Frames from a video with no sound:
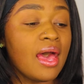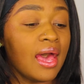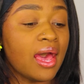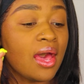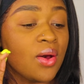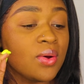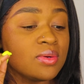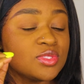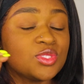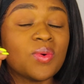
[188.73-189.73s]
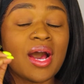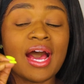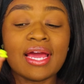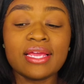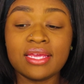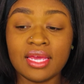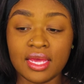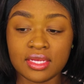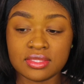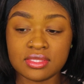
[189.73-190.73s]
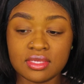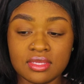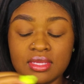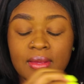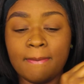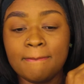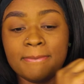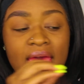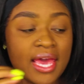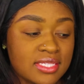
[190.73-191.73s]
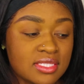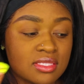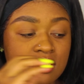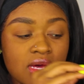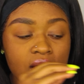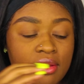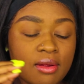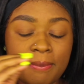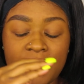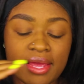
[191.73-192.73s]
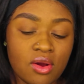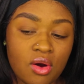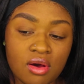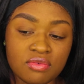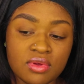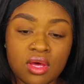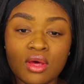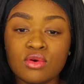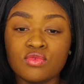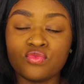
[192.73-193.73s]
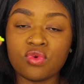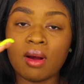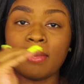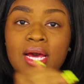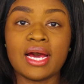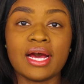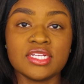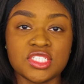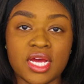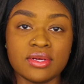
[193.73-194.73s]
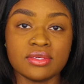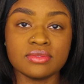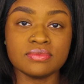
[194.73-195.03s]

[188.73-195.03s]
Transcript: how do I get the best color payoff from my eyeshadow?